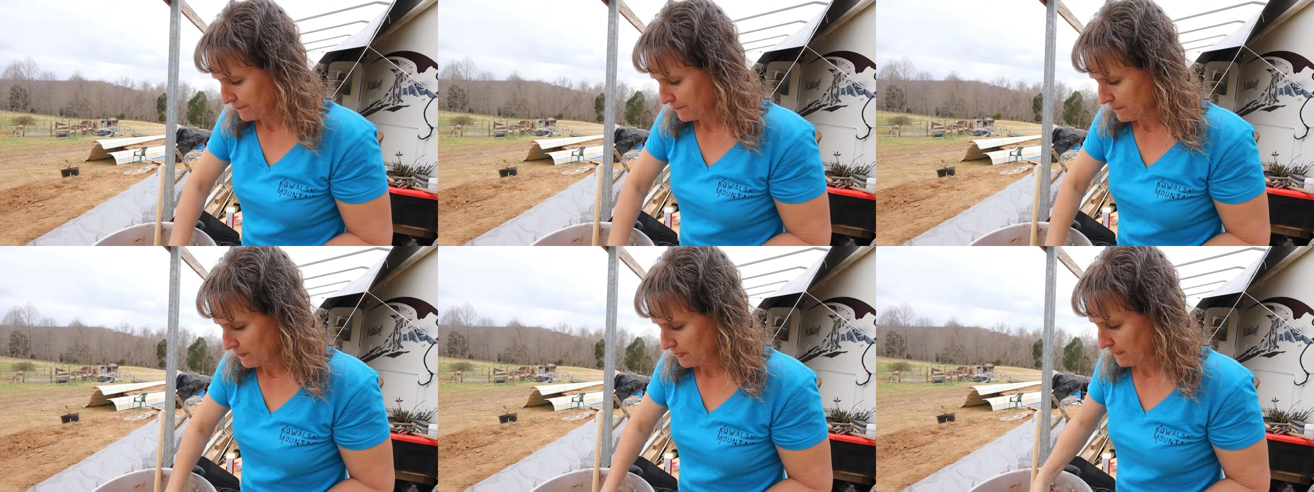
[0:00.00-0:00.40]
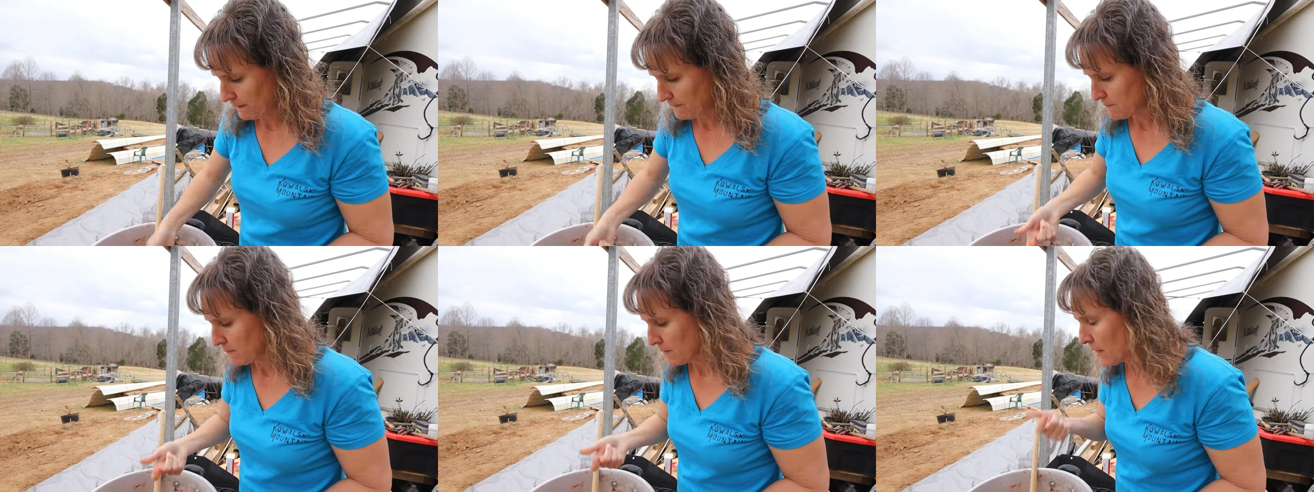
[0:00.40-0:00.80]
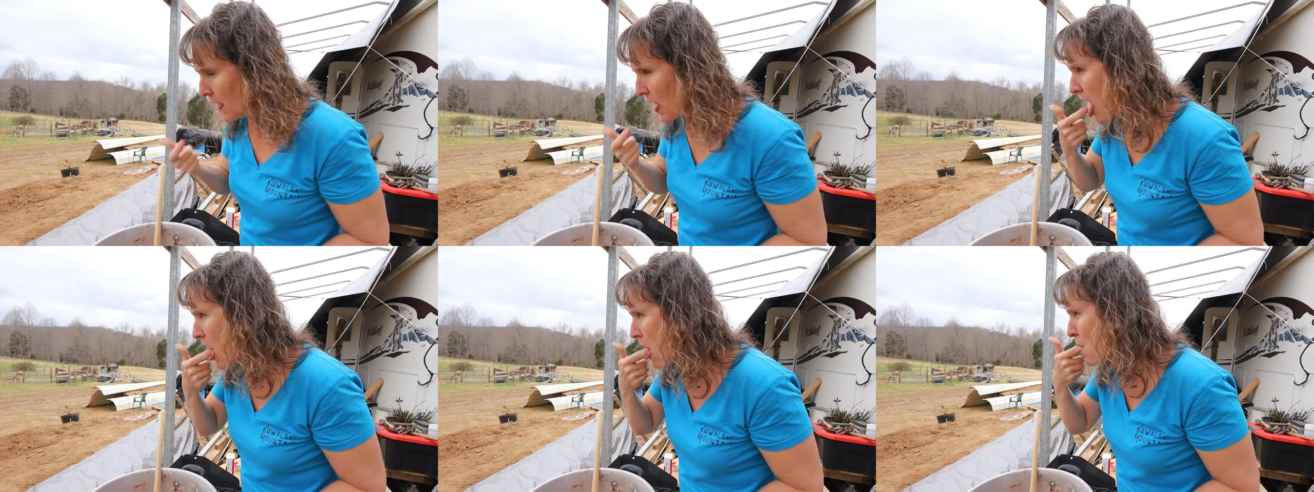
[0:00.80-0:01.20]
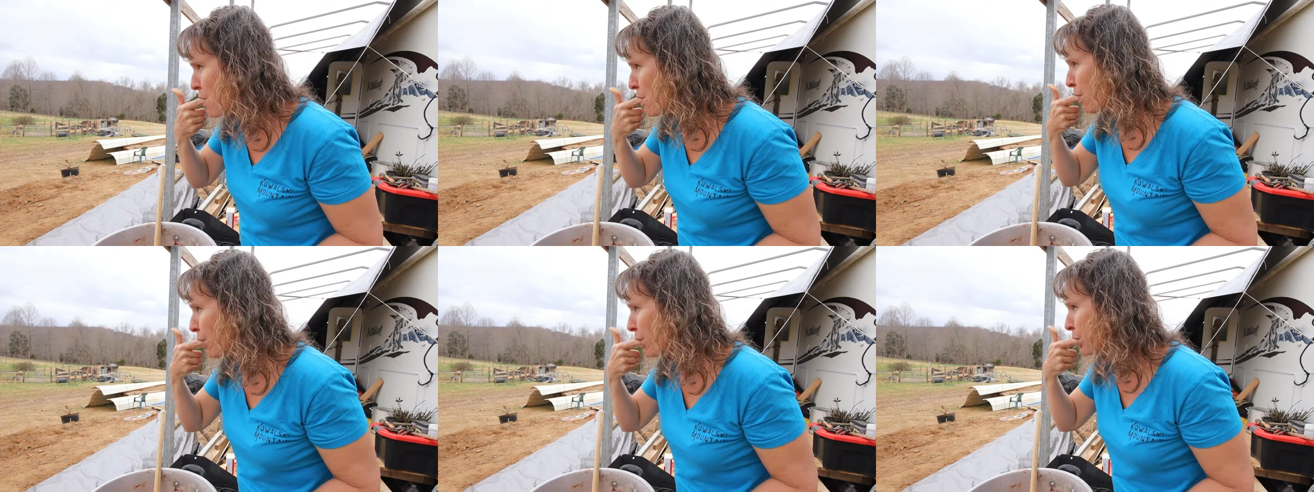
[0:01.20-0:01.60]

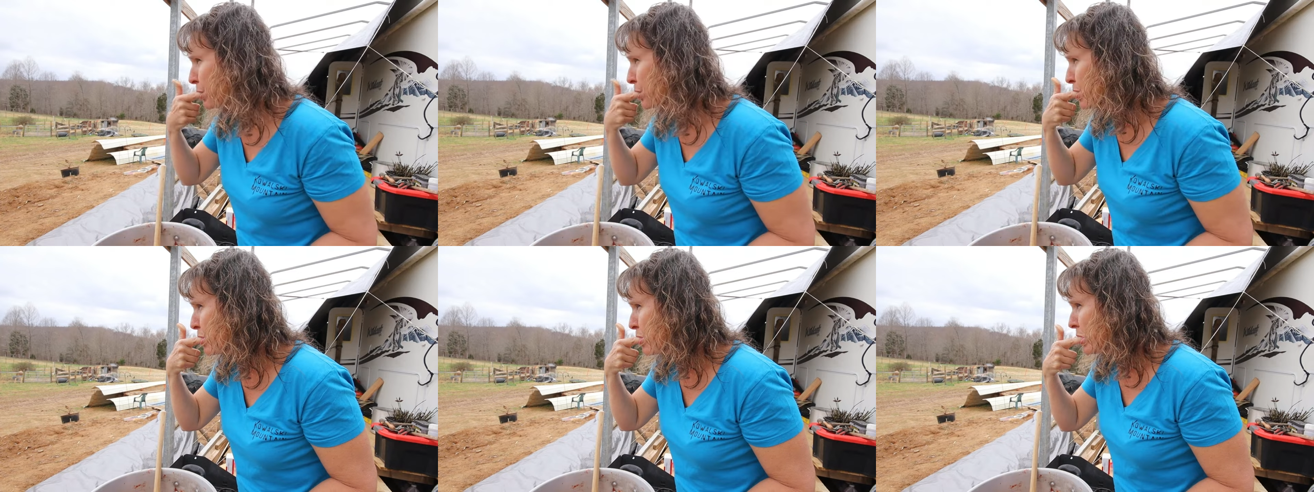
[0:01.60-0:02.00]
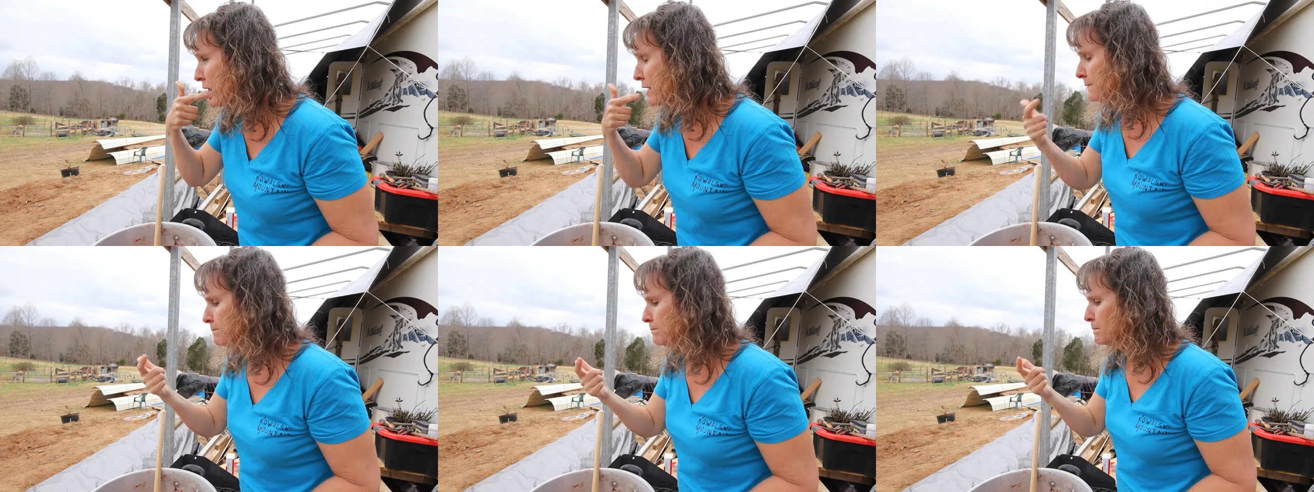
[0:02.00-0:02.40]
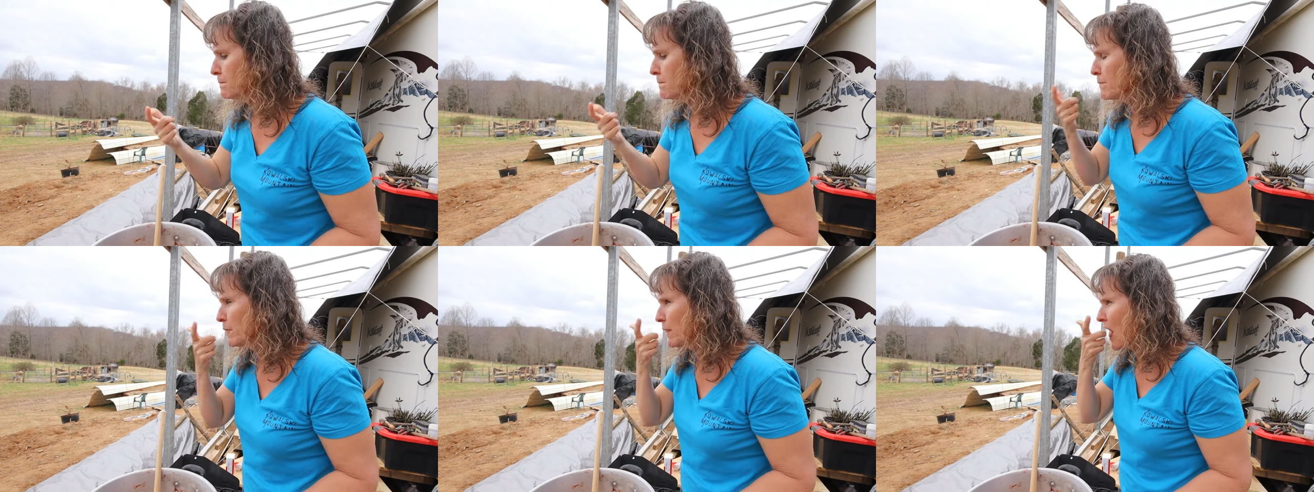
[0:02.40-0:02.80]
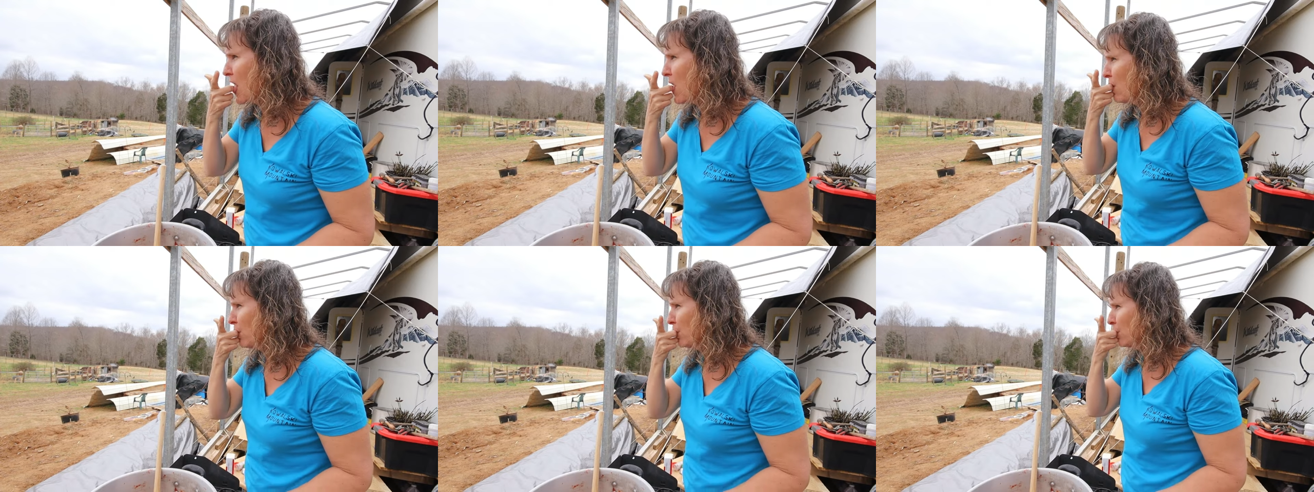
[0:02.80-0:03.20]

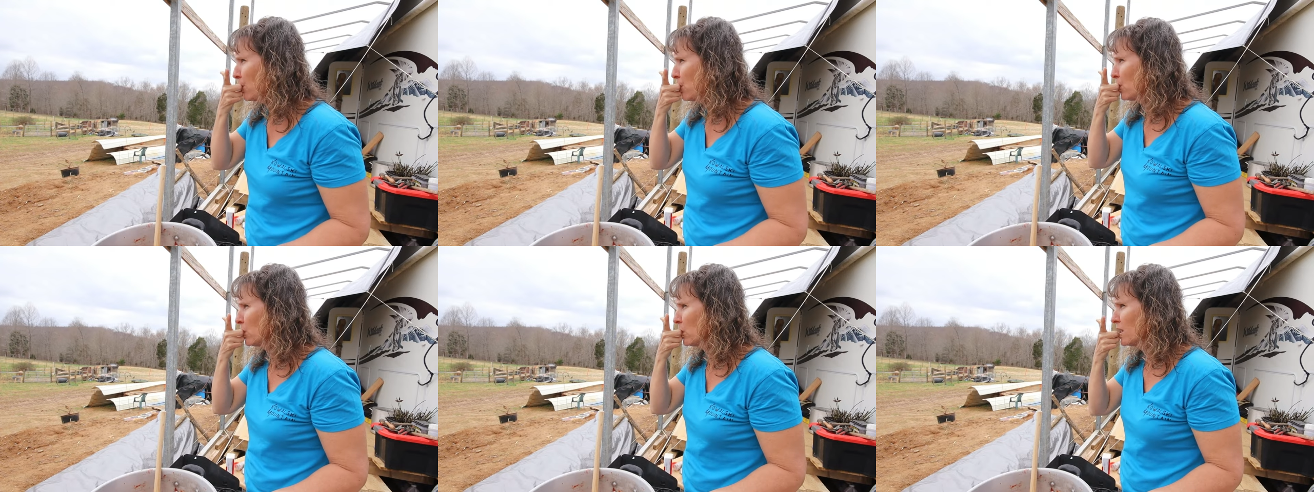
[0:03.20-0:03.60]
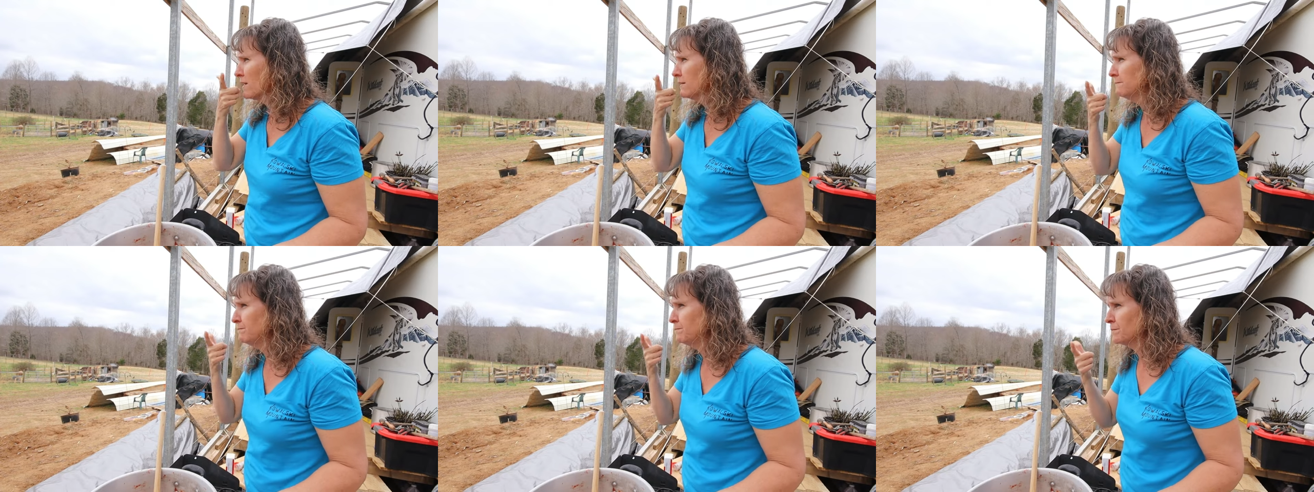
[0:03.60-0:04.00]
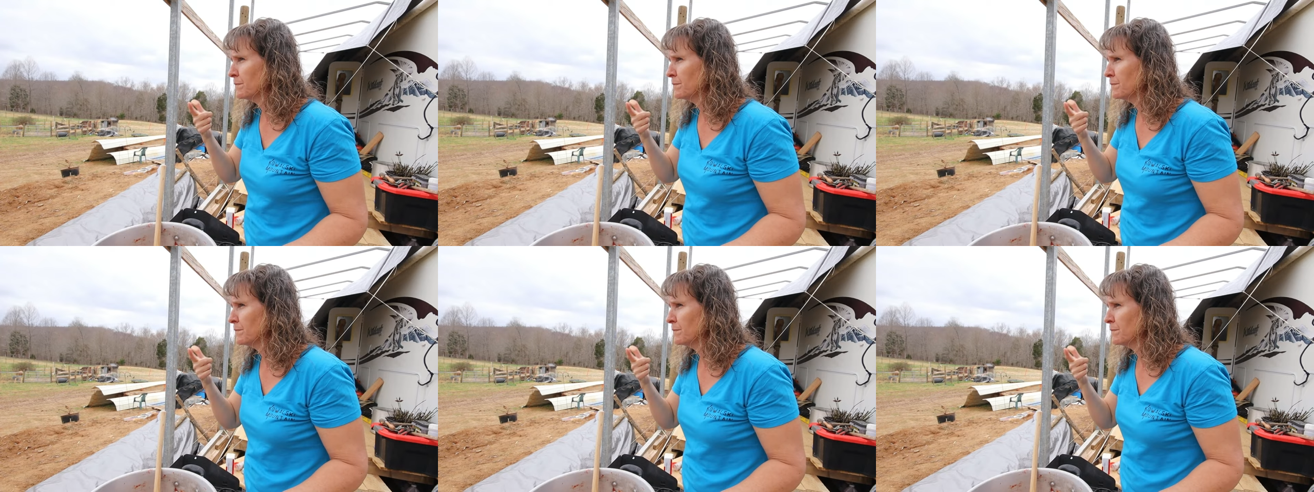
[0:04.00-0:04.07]
(no one is talking)